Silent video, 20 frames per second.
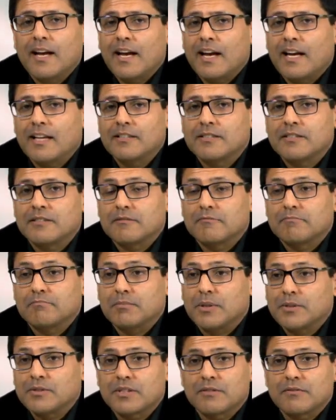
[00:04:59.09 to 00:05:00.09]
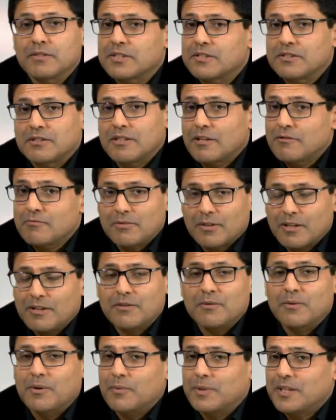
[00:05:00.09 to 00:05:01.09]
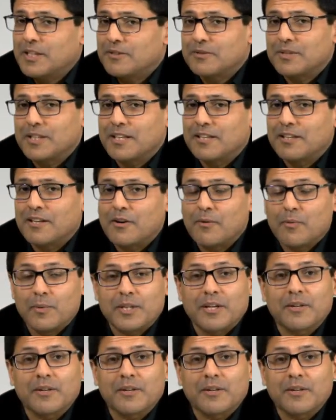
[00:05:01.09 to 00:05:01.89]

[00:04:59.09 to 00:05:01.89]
and most of us don't know what we don't yet know. We